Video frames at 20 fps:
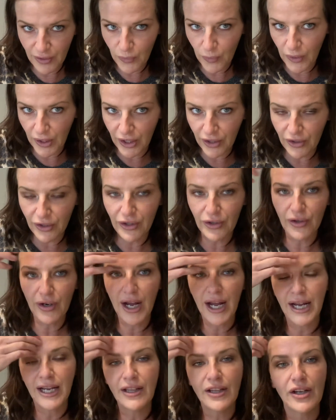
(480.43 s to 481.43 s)
where your
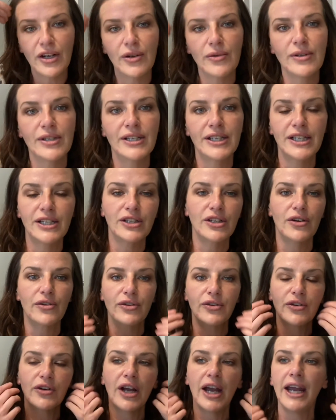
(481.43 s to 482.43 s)
halo sits on
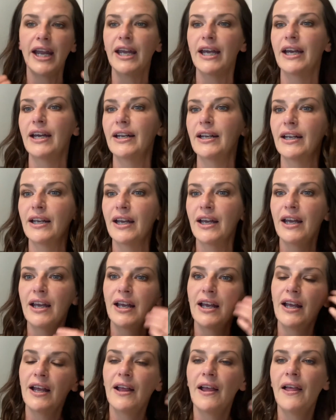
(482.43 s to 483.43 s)
your head.
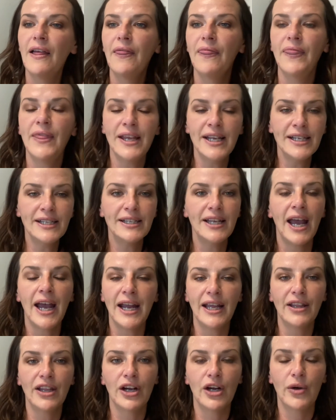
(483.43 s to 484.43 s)
This
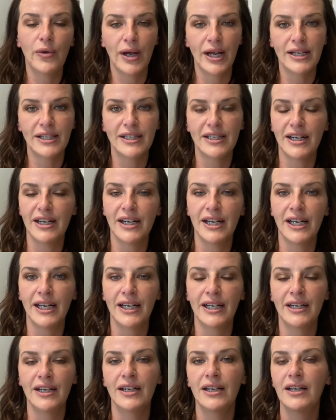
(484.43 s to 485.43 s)
halo has
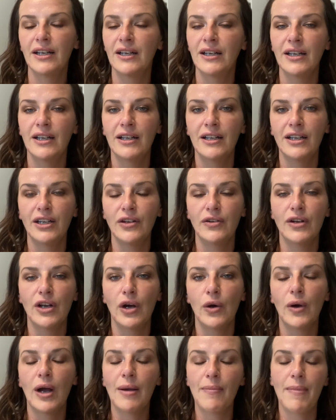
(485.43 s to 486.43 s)
done, you
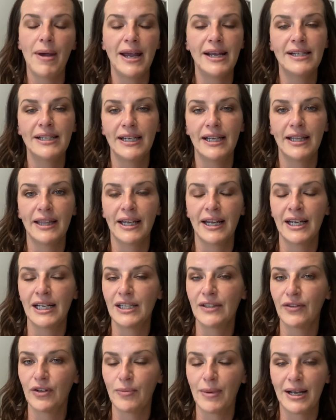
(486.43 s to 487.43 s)
know, amazing things
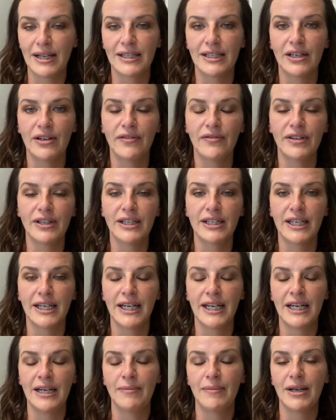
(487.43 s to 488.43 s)
for my
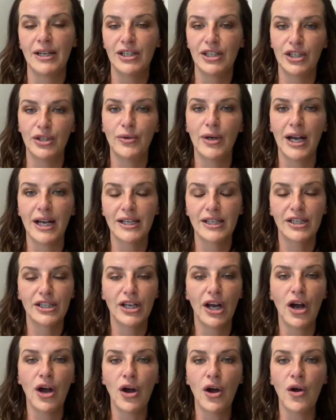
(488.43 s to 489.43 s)
self-esteem. As you guys
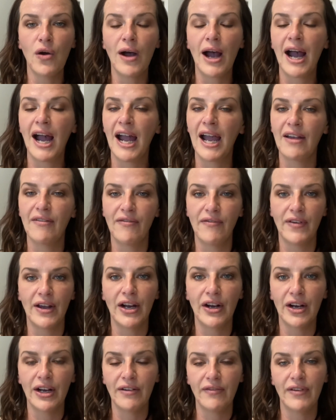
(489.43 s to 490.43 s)
saw, I have
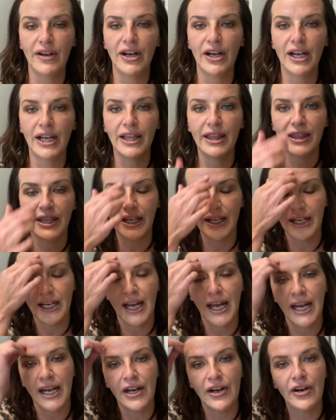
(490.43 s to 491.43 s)
very, very thin
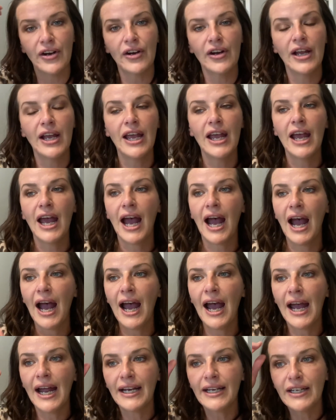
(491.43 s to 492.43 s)
hair. I
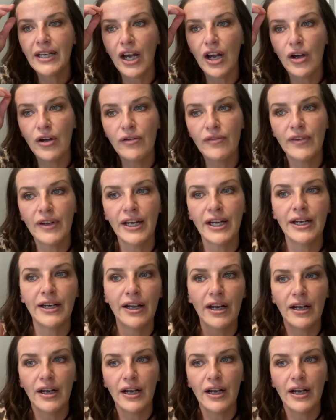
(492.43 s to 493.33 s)
had COVID,